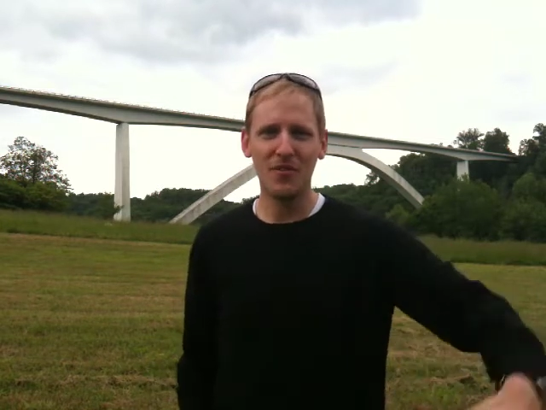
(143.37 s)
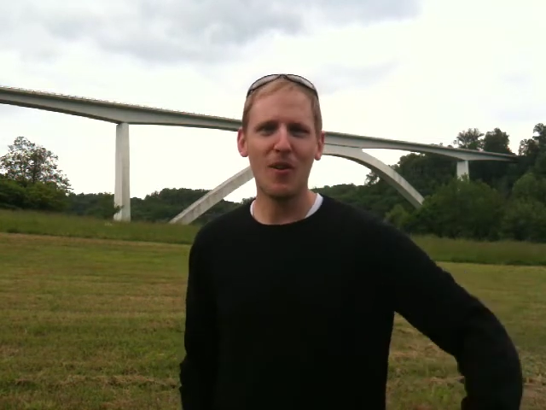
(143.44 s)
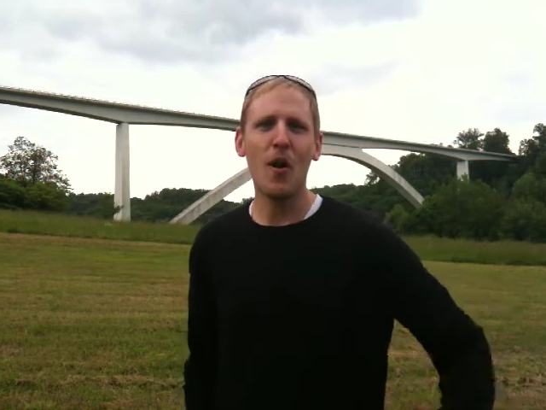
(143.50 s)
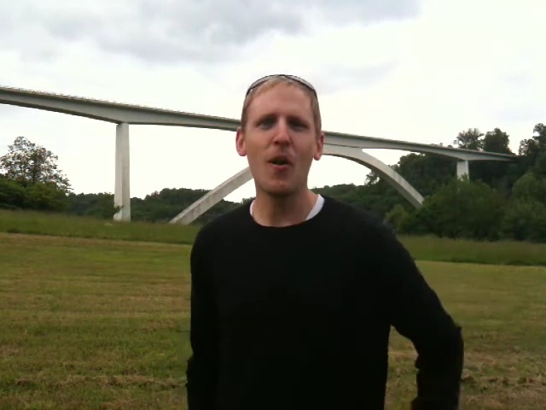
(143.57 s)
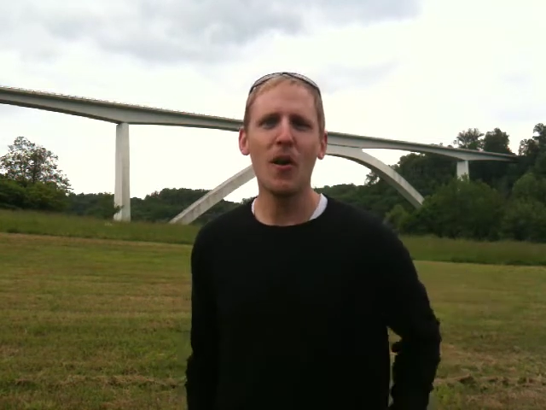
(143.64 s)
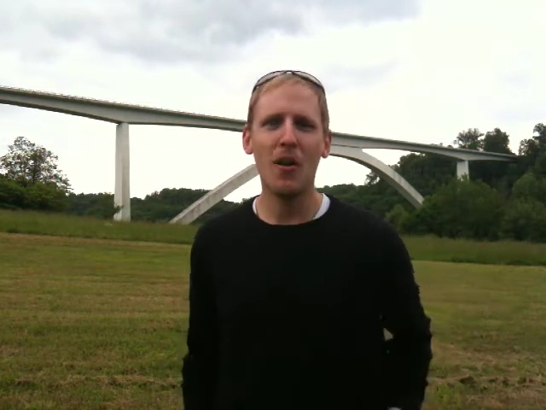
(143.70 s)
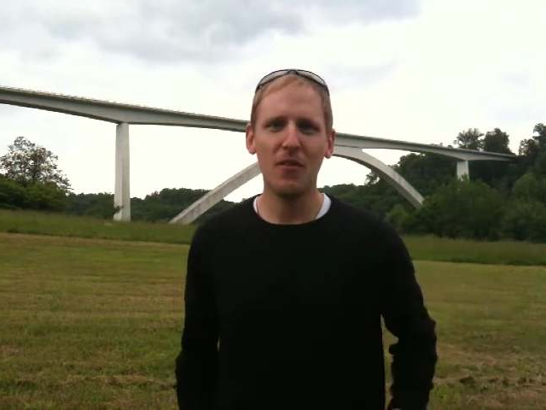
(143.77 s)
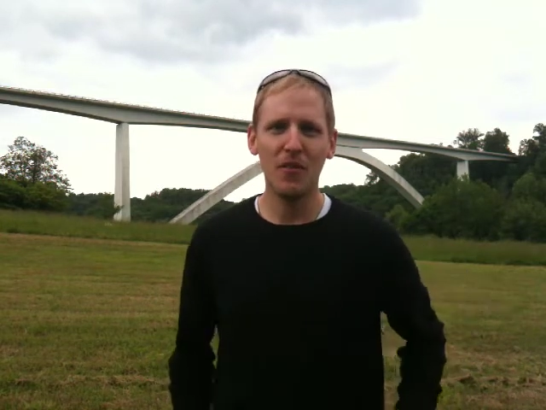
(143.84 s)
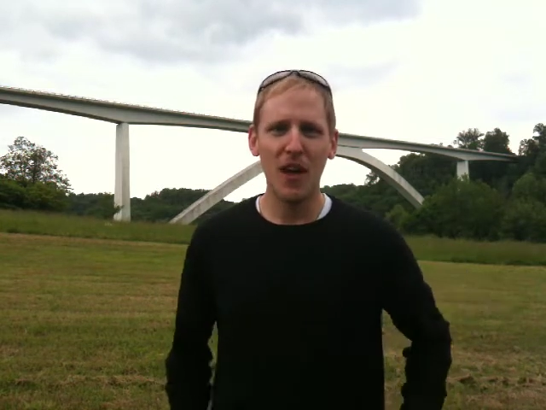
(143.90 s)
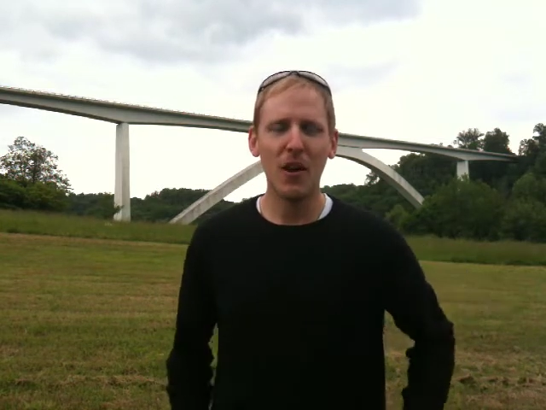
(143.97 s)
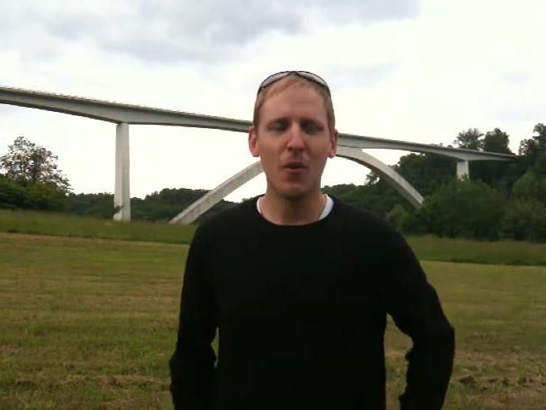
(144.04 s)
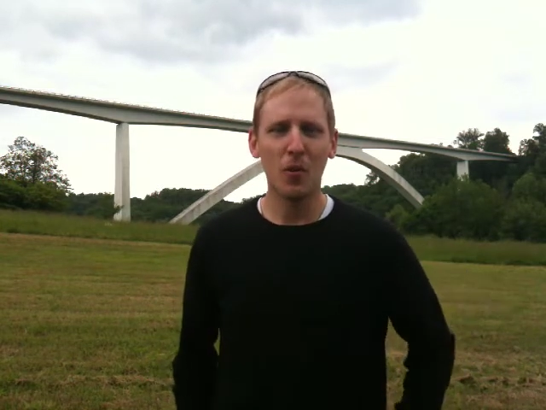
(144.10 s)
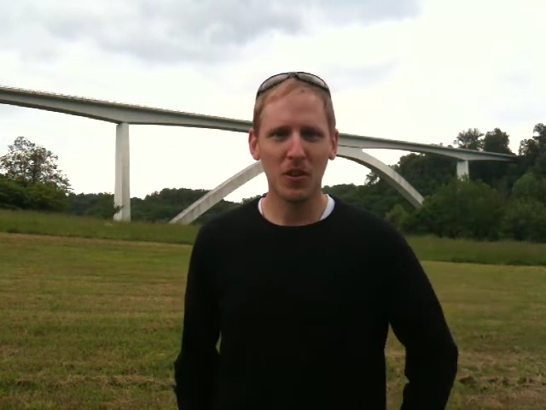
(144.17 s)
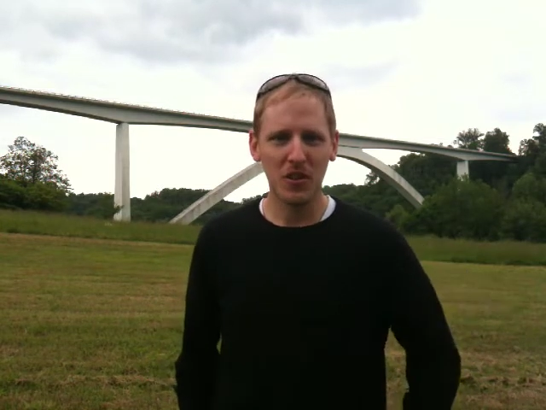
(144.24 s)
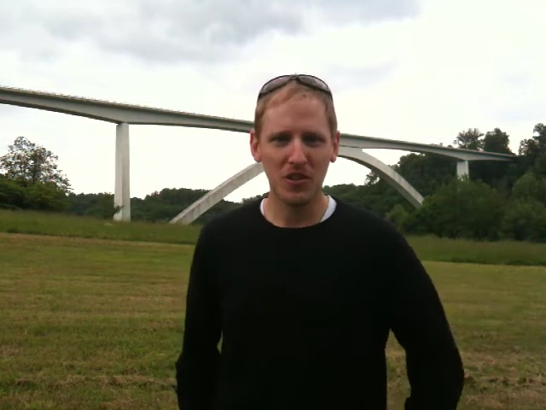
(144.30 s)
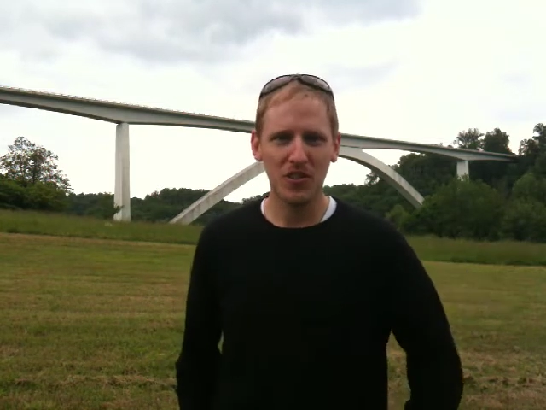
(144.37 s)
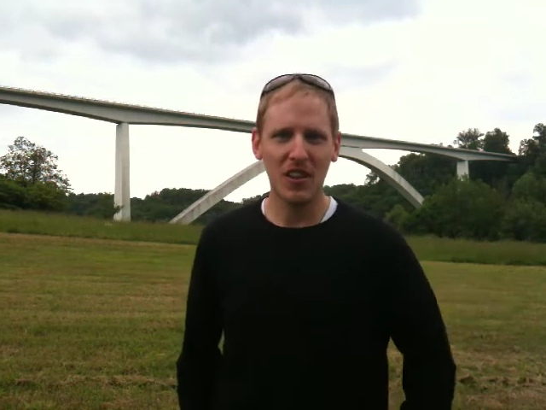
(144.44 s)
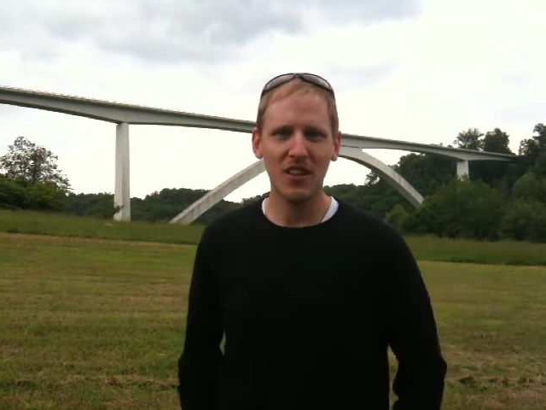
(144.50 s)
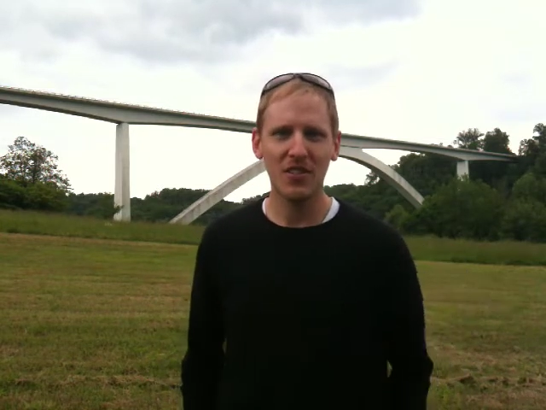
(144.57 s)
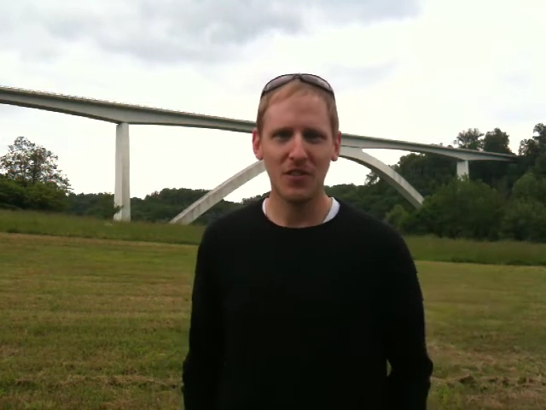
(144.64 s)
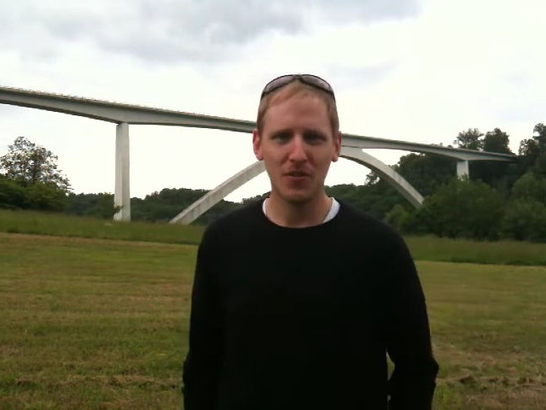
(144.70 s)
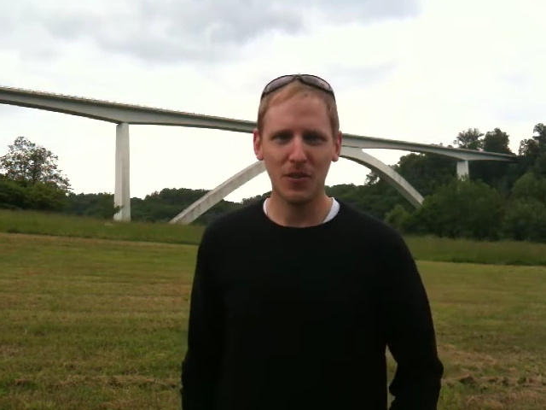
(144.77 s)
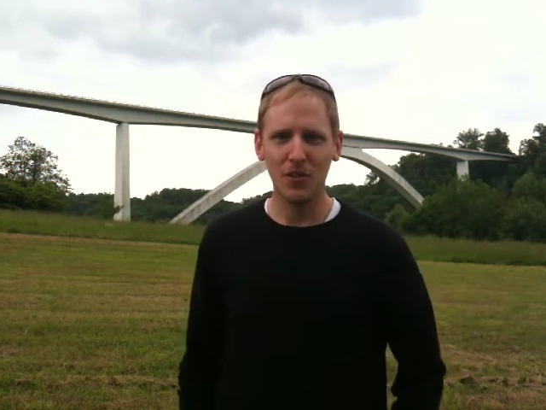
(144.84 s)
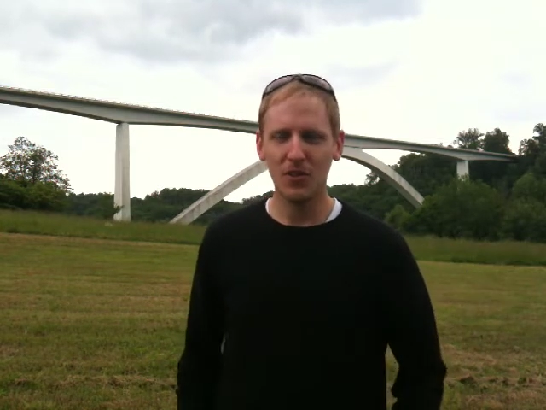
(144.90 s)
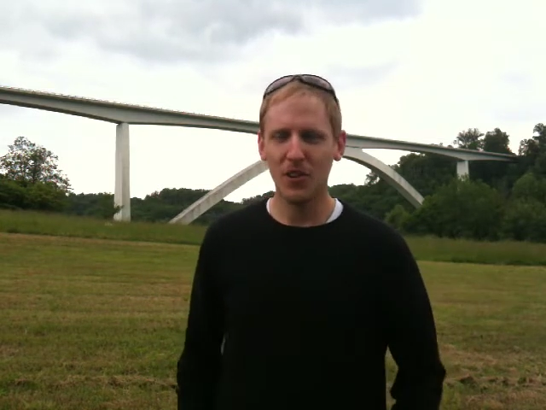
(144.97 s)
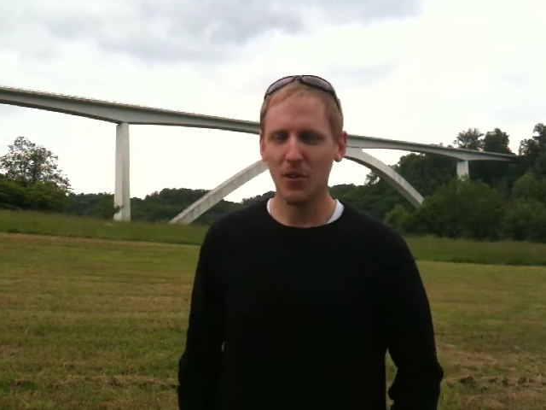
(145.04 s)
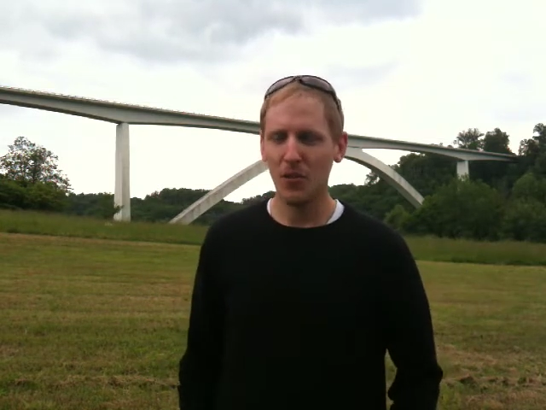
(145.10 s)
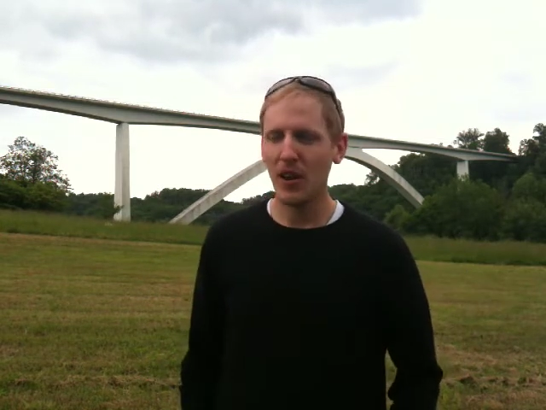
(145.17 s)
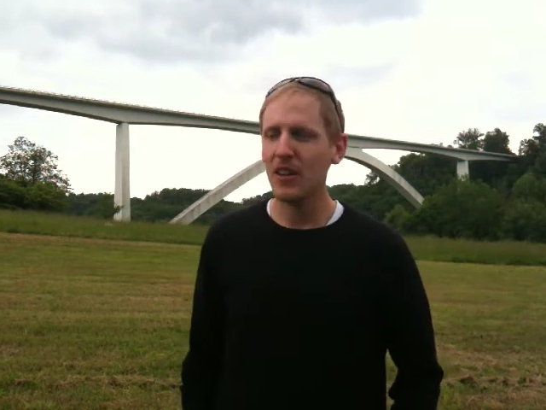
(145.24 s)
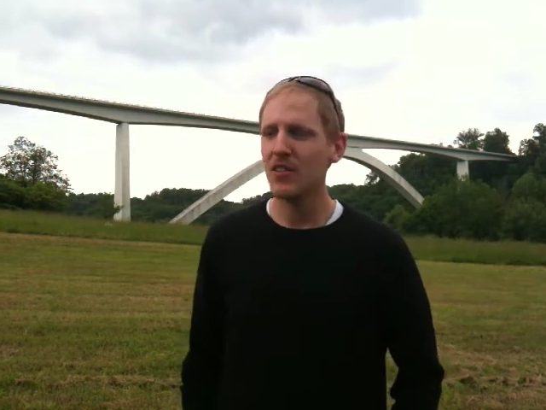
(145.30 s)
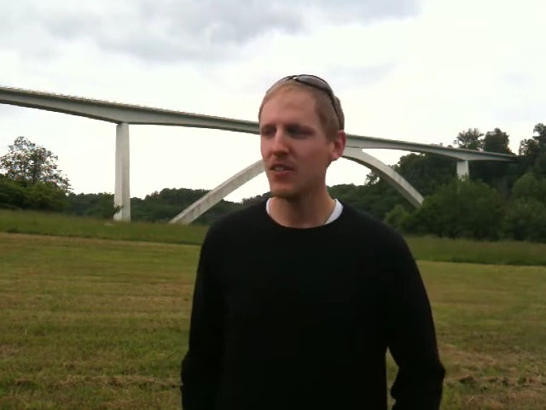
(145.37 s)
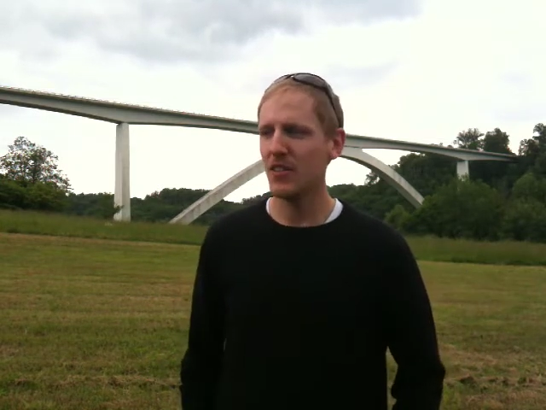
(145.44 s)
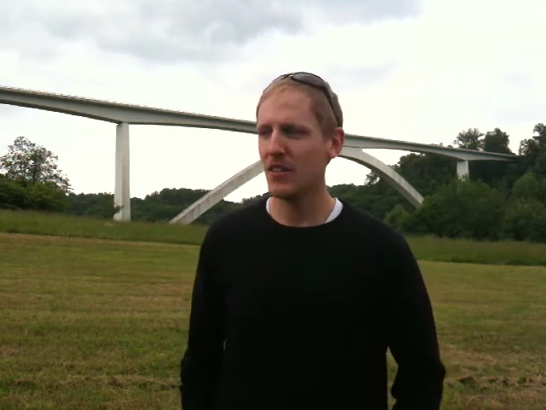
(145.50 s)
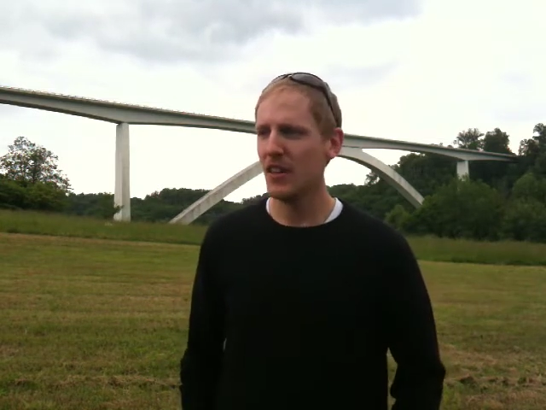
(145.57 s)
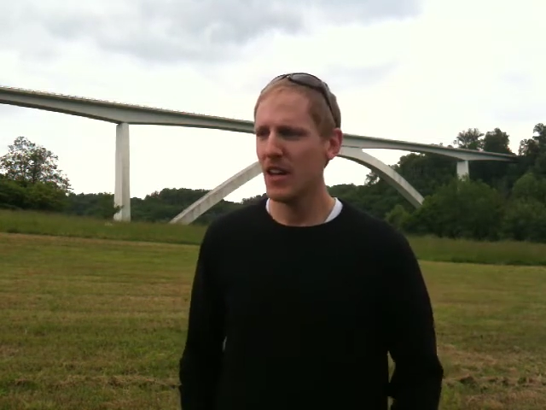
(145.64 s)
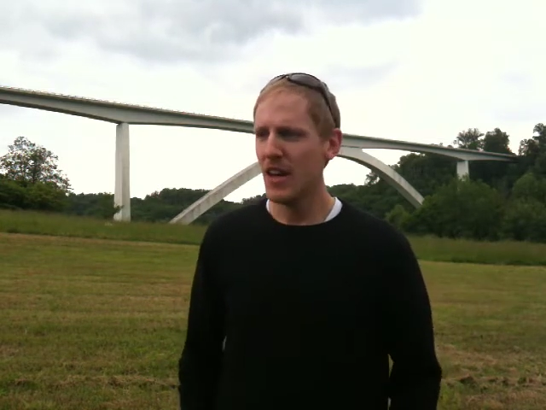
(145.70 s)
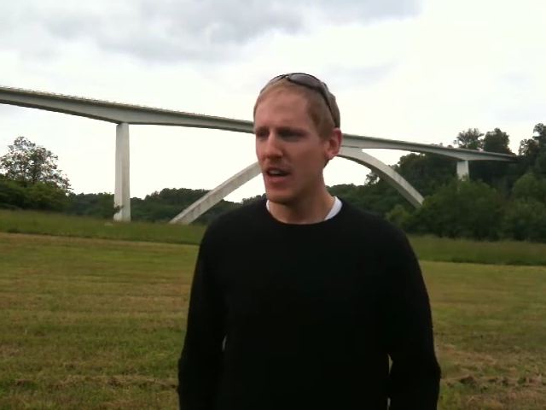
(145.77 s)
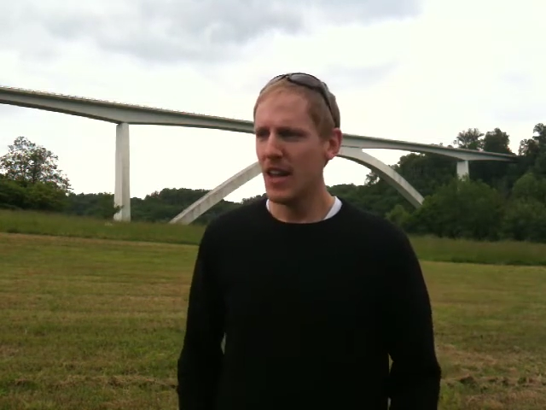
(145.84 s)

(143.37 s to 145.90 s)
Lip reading: of that organization, First Generation,